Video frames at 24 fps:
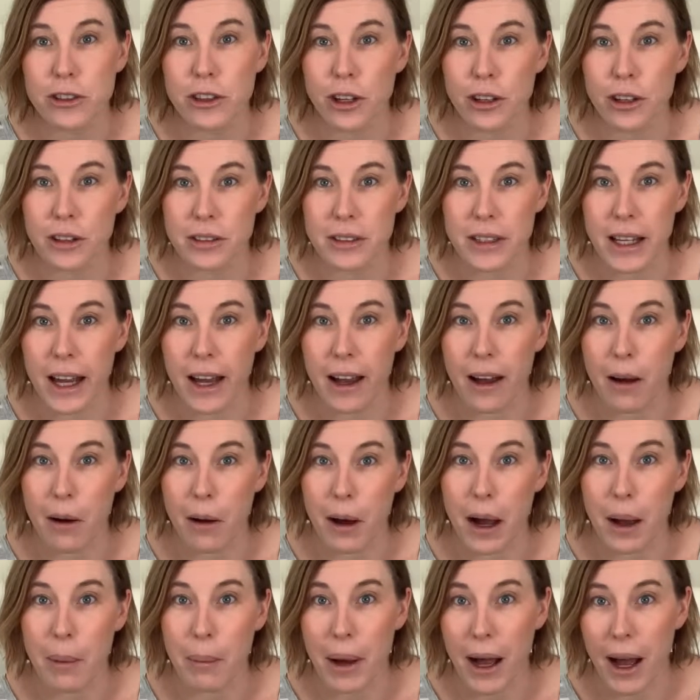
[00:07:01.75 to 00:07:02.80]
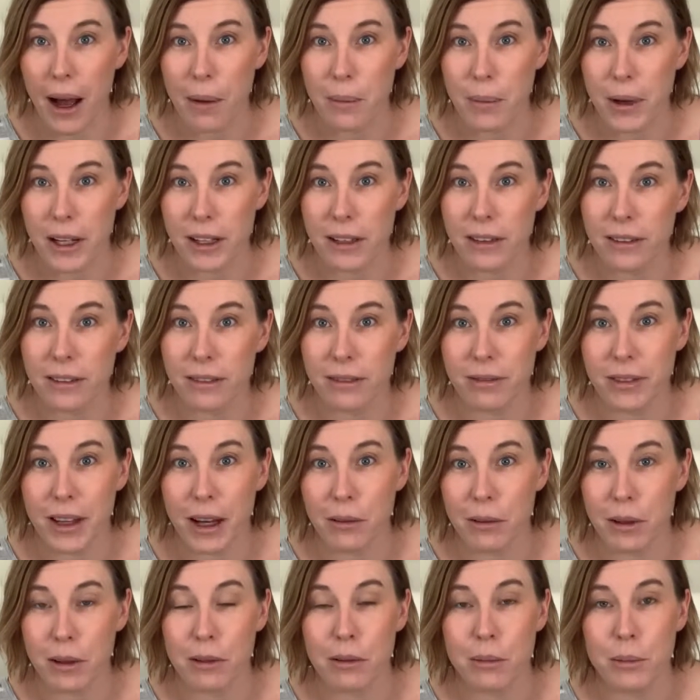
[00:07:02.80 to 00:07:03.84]
chose our apartment
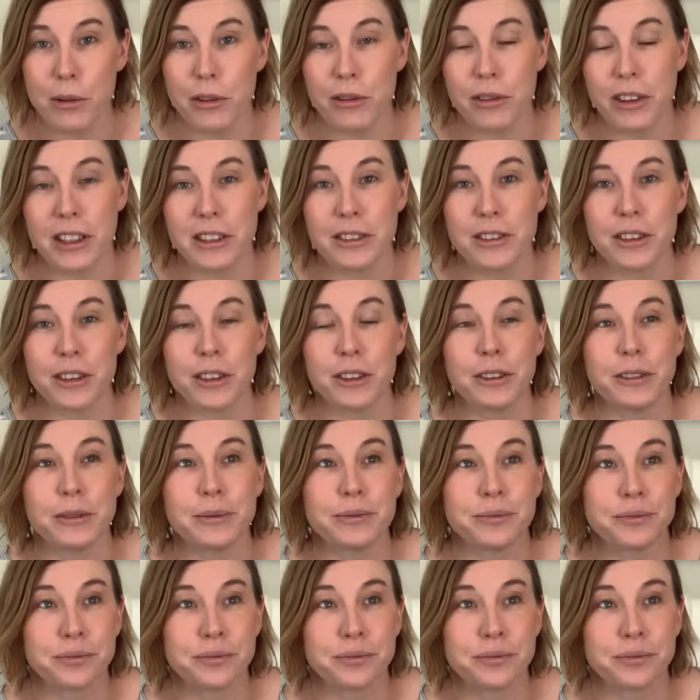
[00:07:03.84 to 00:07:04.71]
that we were moving to.